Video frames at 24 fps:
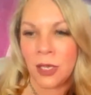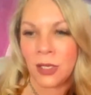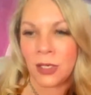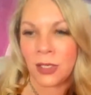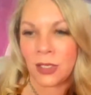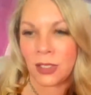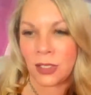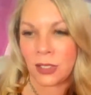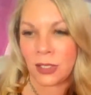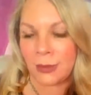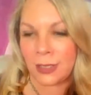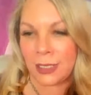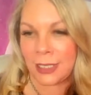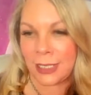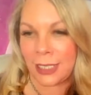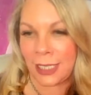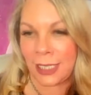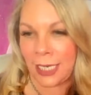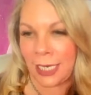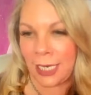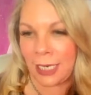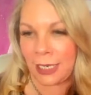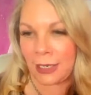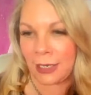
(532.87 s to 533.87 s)
So I'm
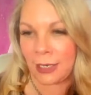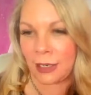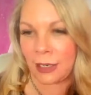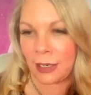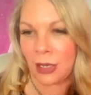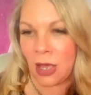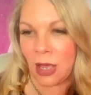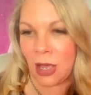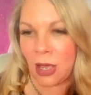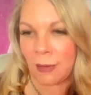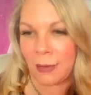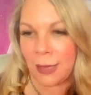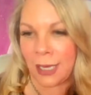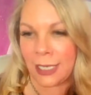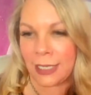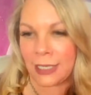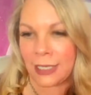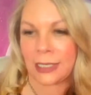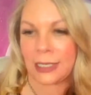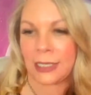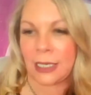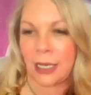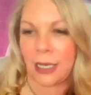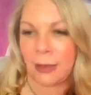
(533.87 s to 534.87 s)
seeing
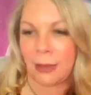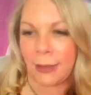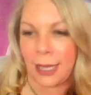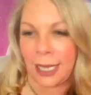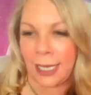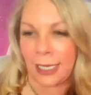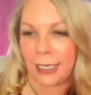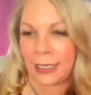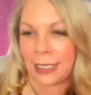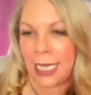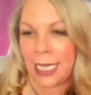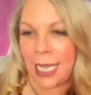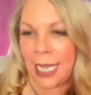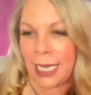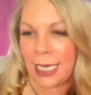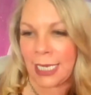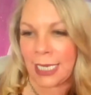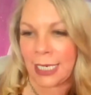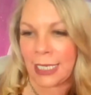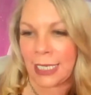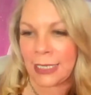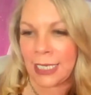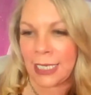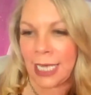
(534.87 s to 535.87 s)
comments,
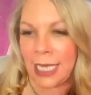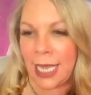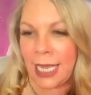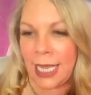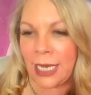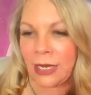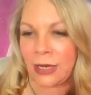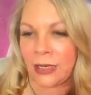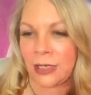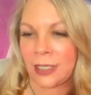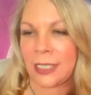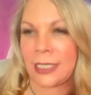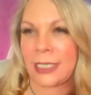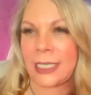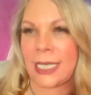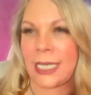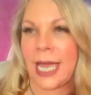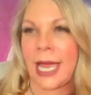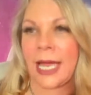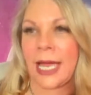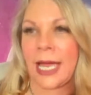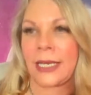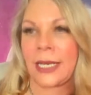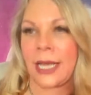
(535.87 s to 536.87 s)
anxiety, tired,
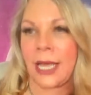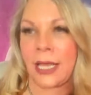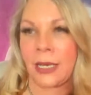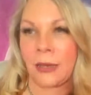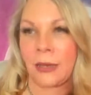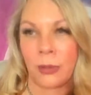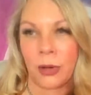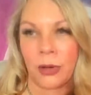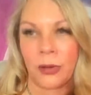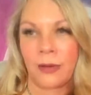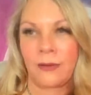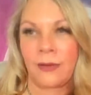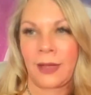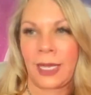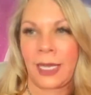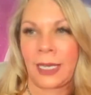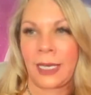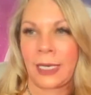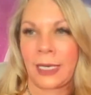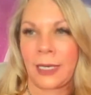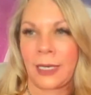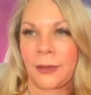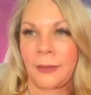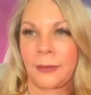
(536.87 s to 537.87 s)
sad,
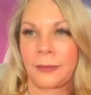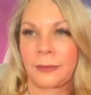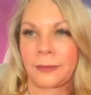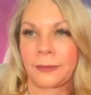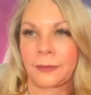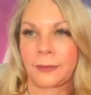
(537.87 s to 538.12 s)
unmotivated.